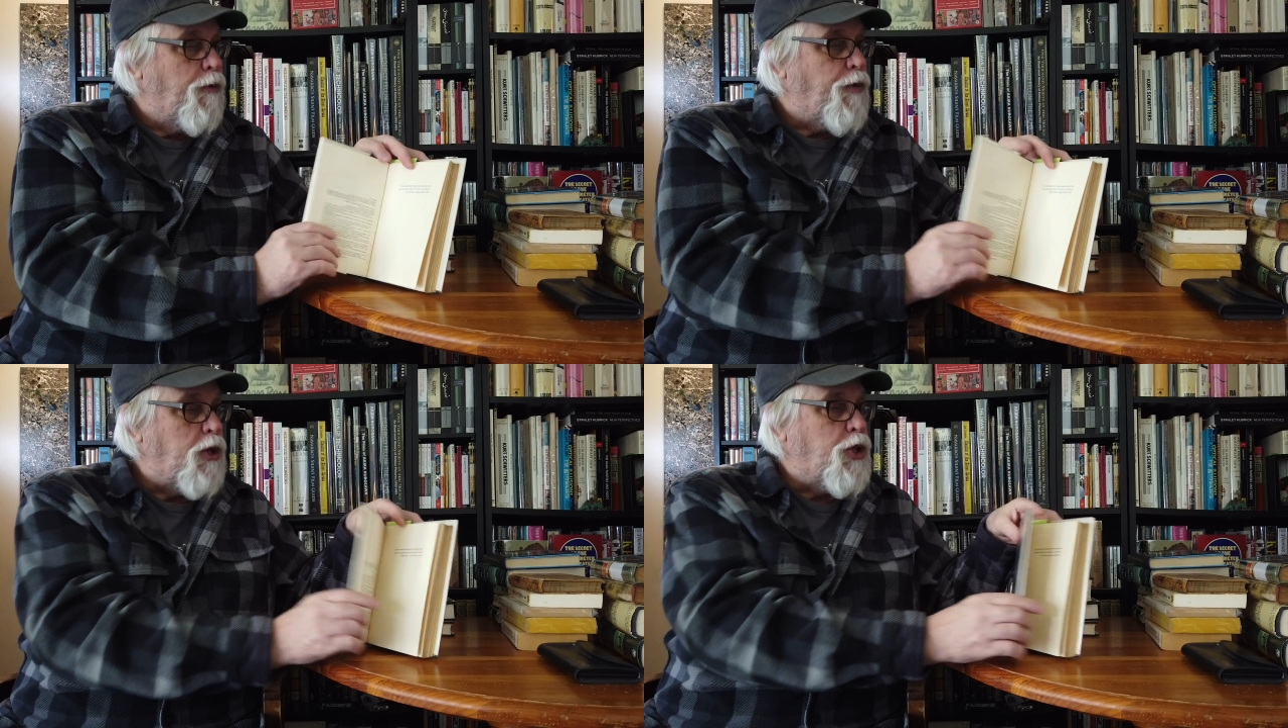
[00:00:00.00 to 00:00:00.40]

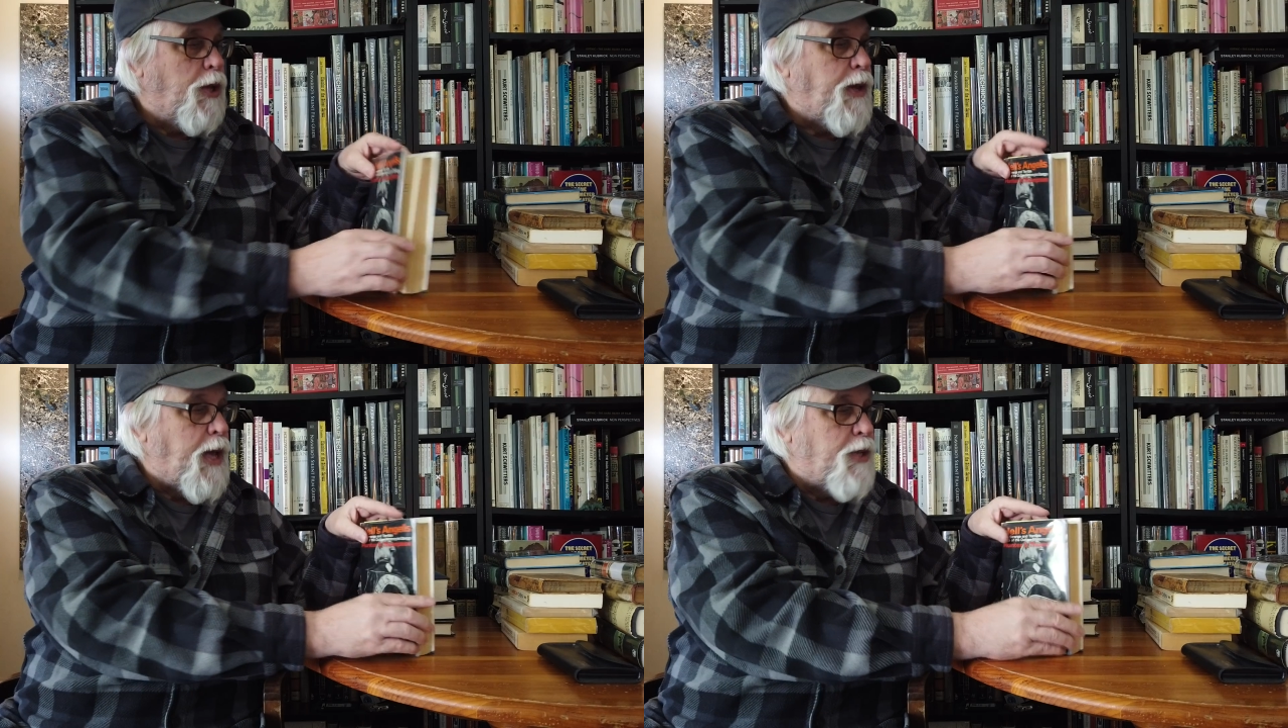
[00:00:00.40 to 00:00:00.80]

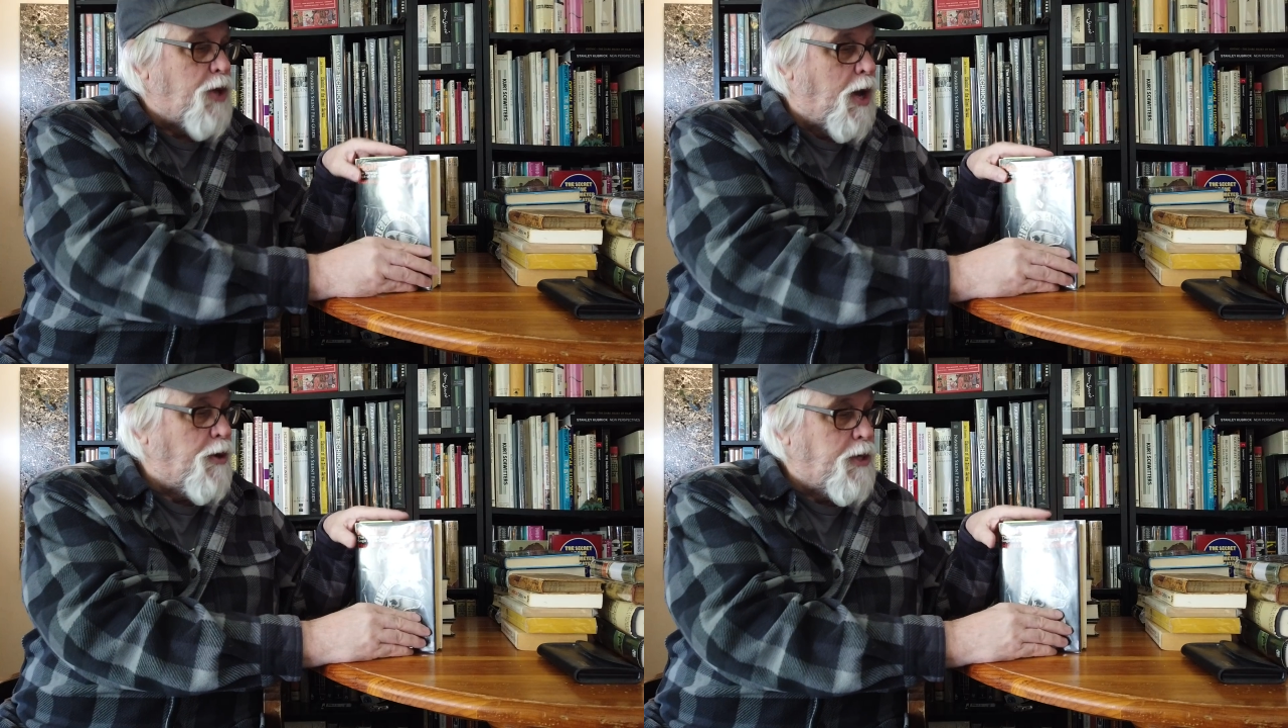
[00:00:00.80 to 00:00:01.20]
Fortunately, in the
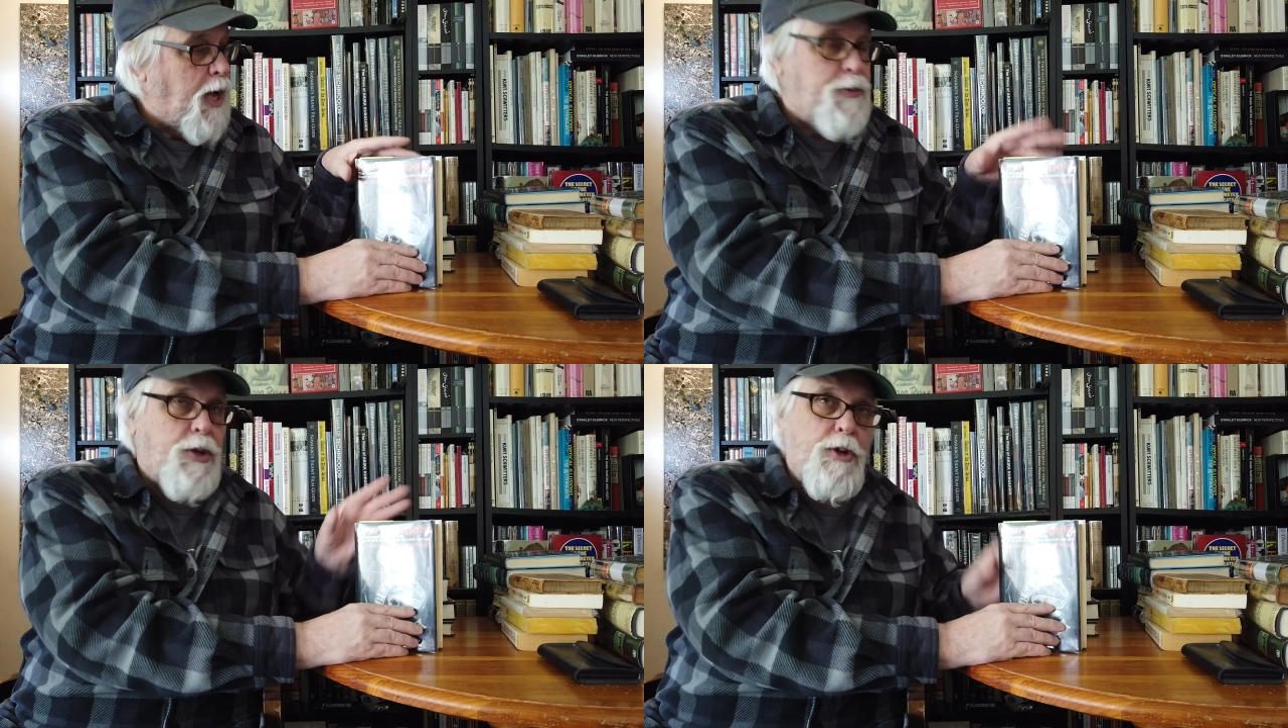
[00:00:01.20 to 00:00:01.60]
case of Hunter
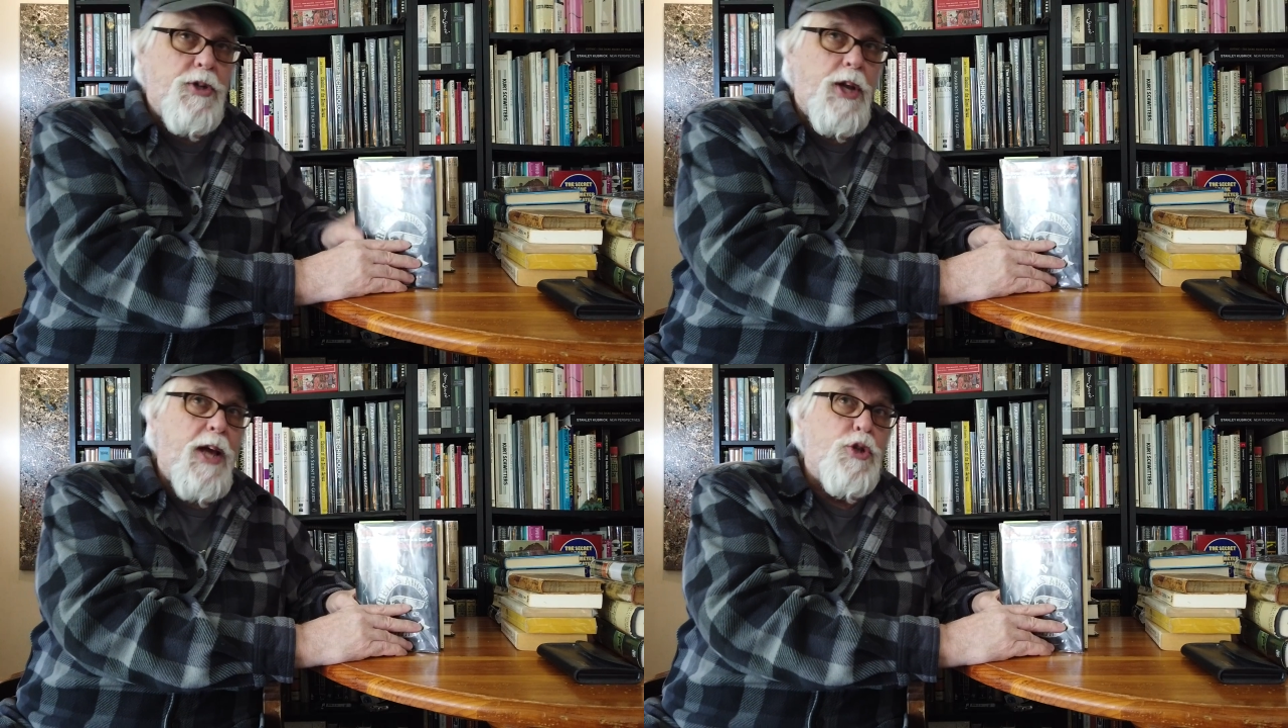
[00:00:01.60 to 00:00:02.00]
Thompson,
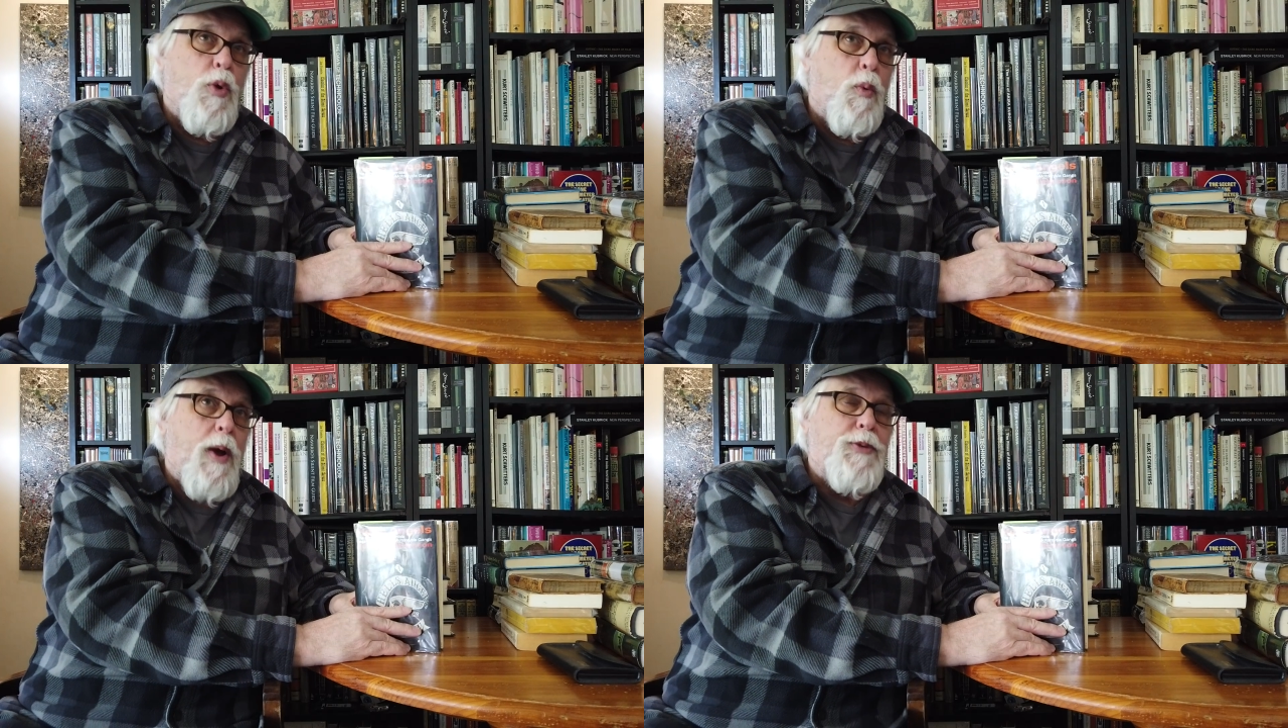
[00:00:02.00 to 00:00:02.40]
there's an
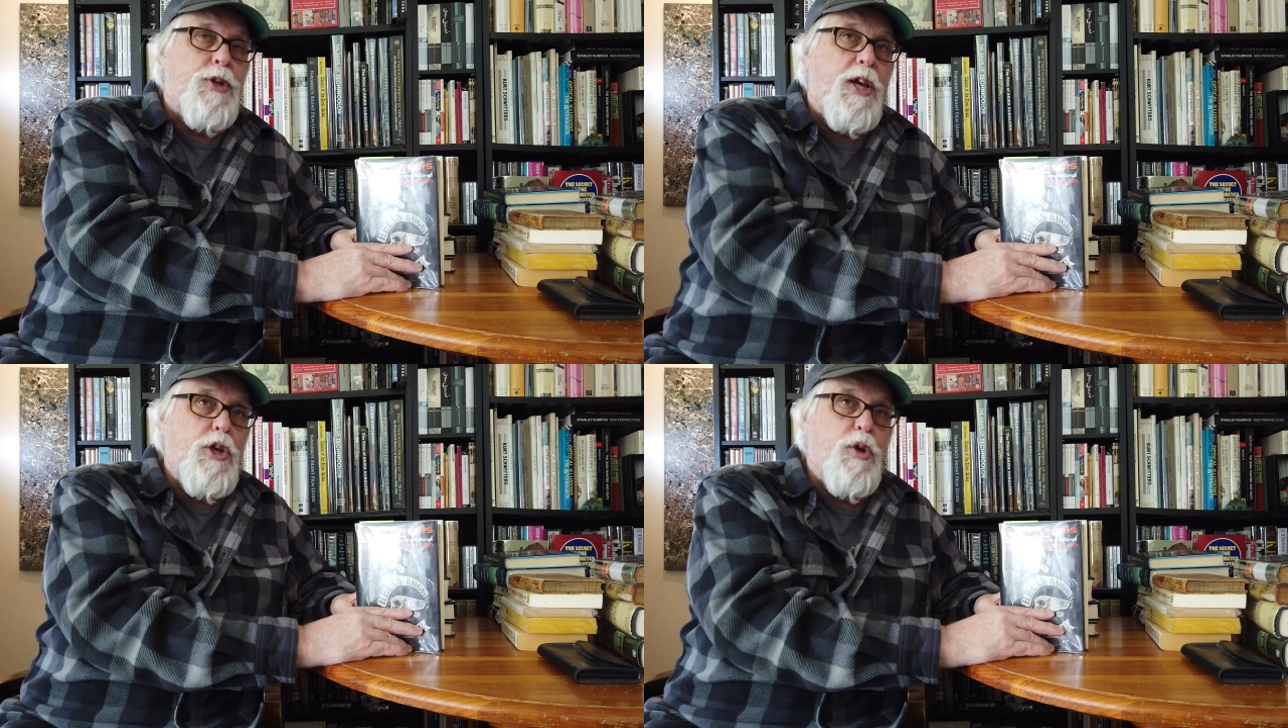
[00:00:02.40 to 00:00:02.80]
actual
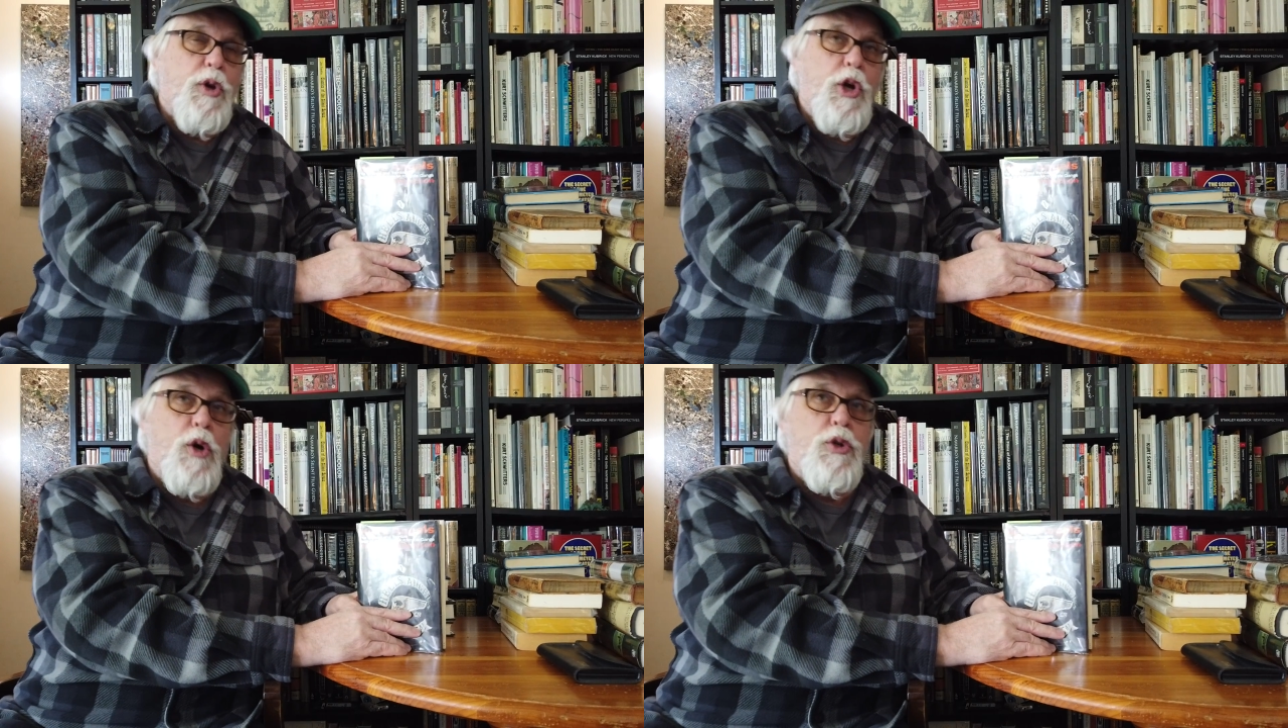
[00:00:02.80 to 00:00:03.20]
website you
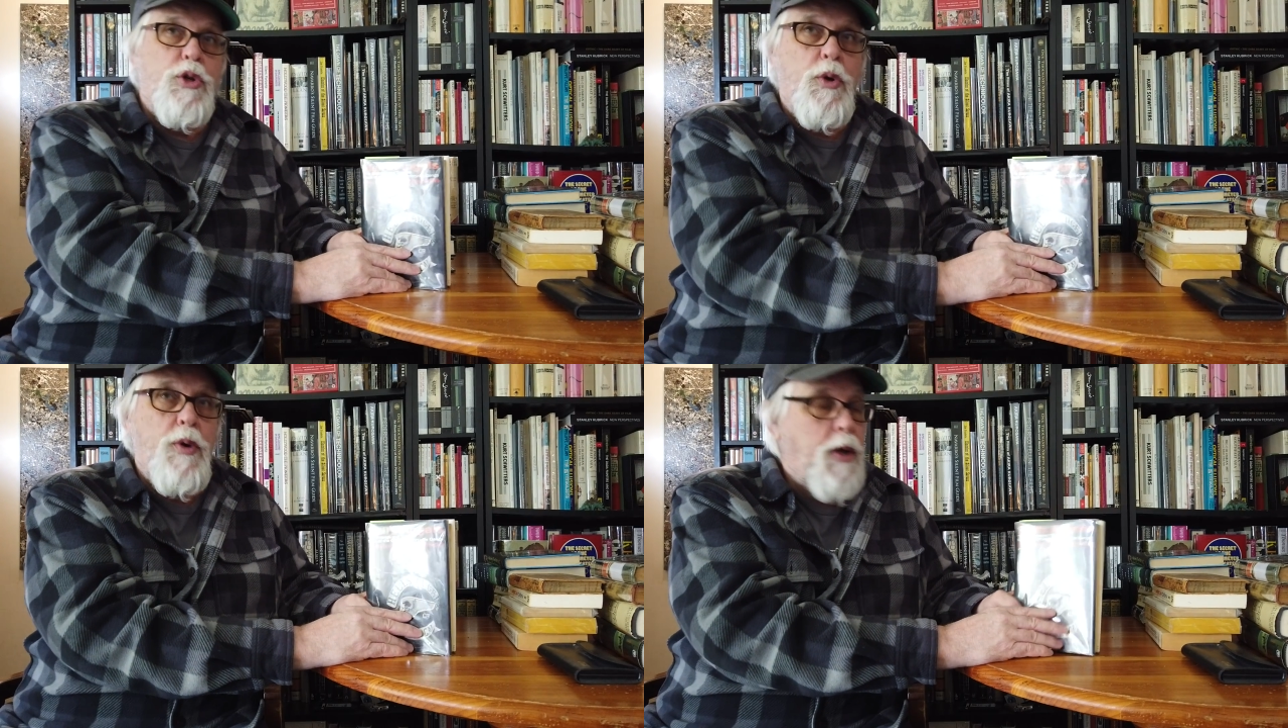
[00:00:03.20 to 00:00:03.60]
can go
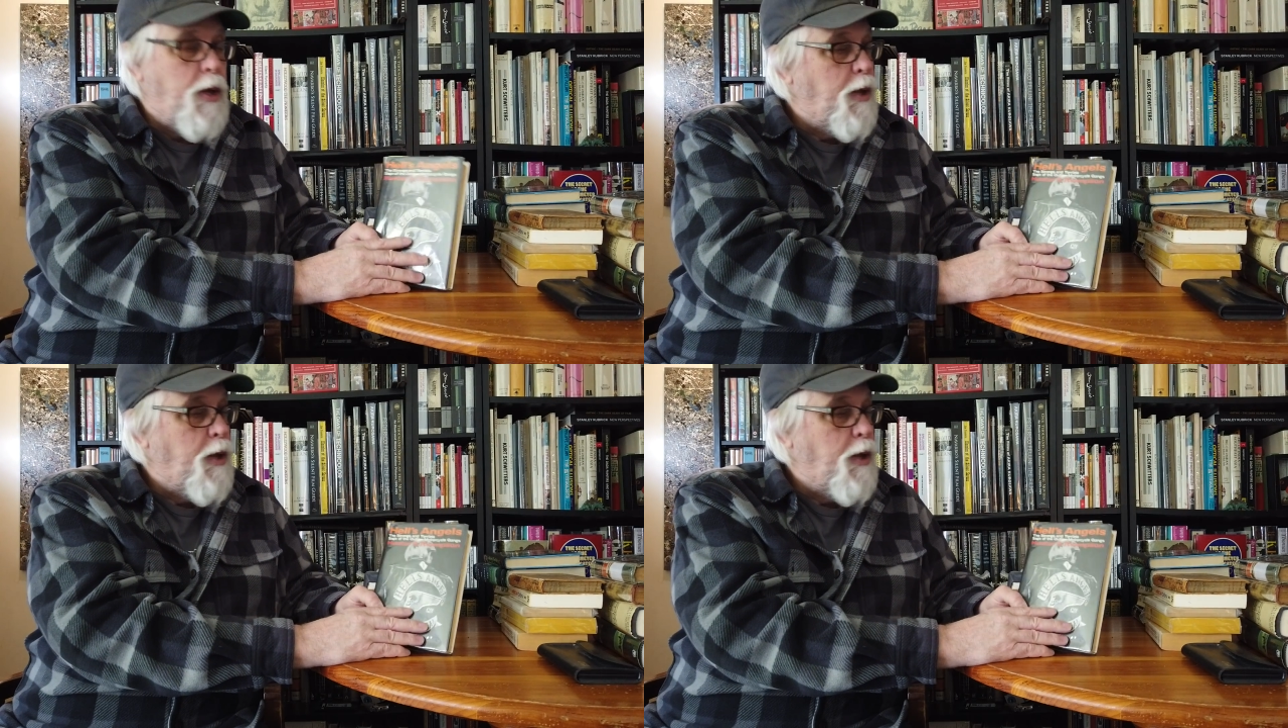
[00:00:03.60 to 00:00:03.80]
to